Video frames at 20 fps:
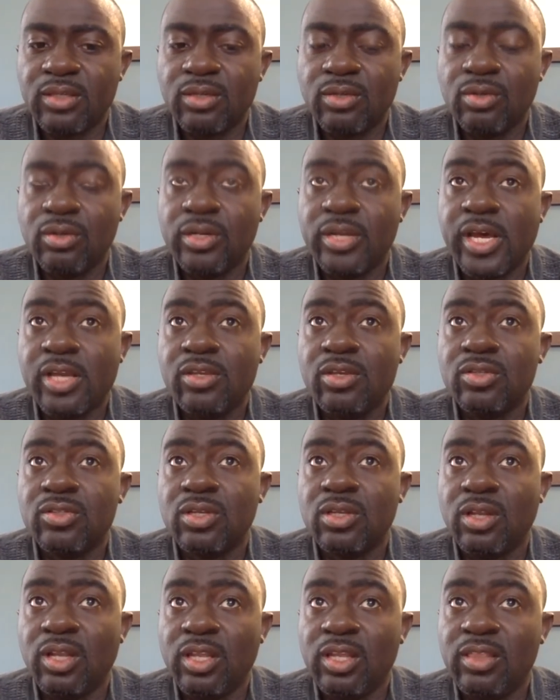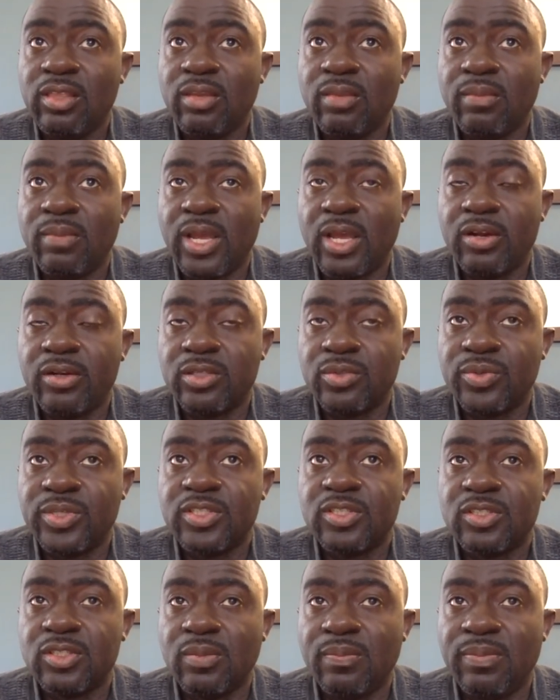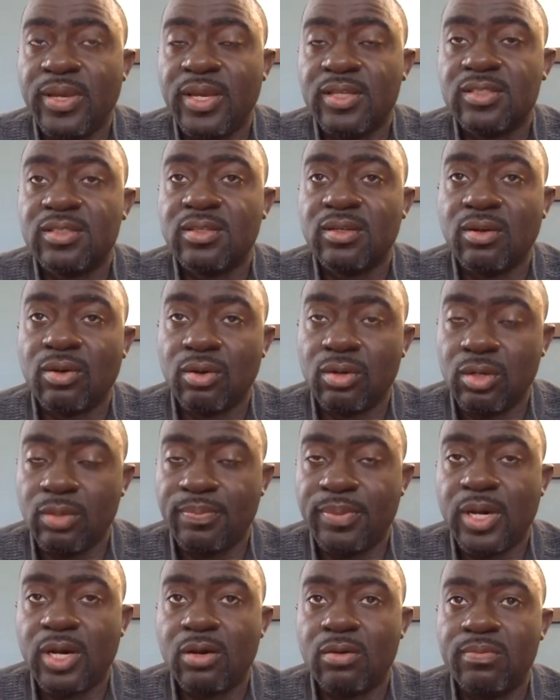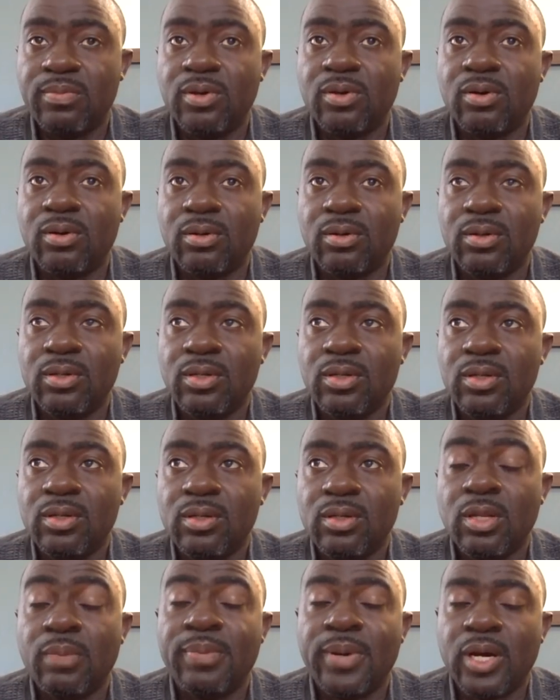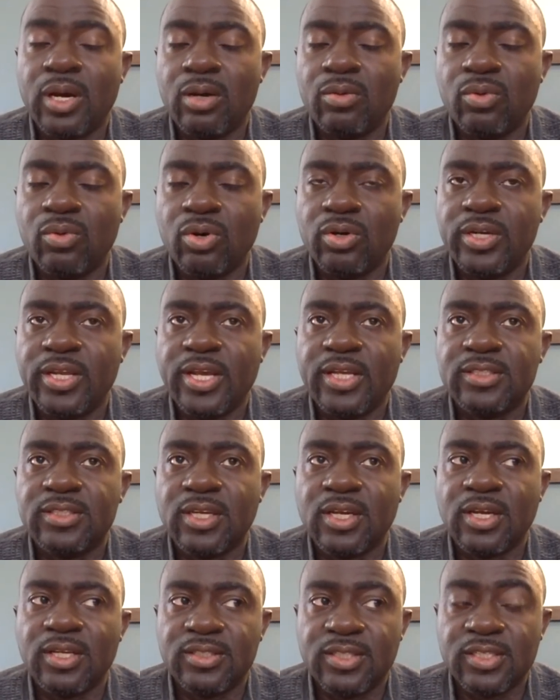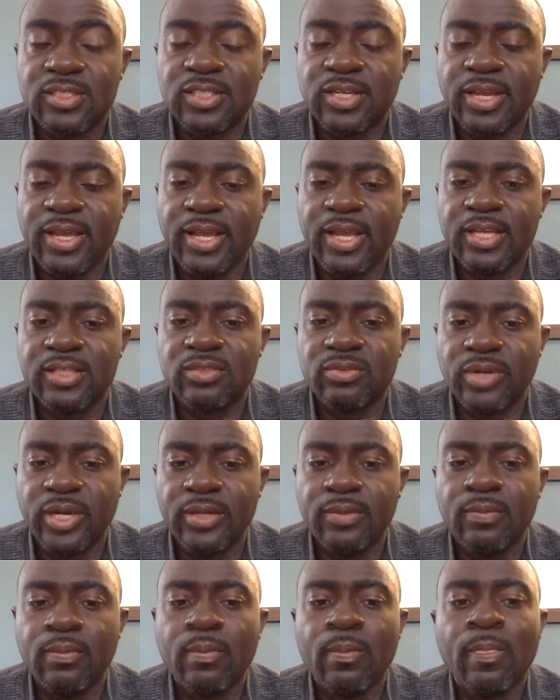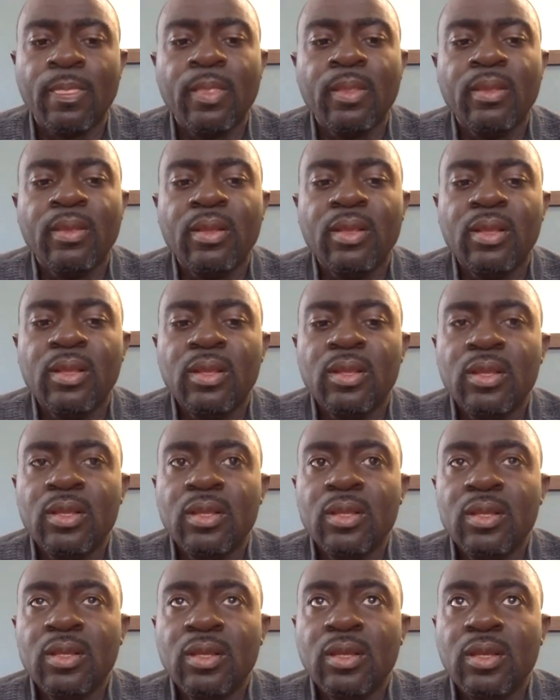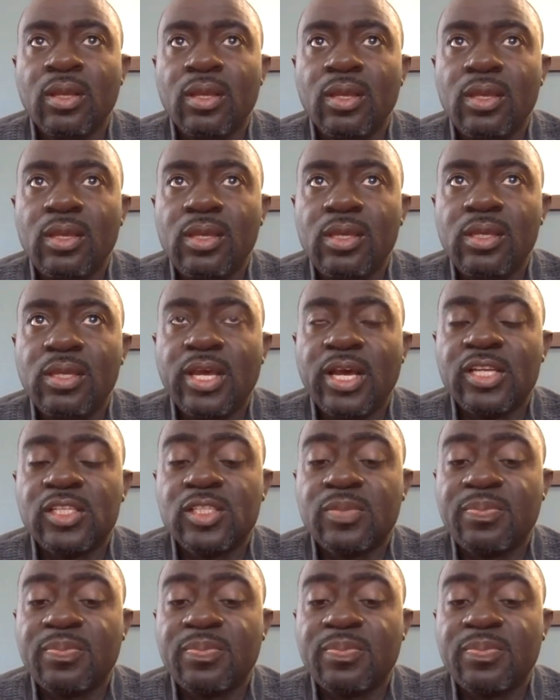you're not using lithium batteries, which is the best, or the Powerball that Tesla has, right? In that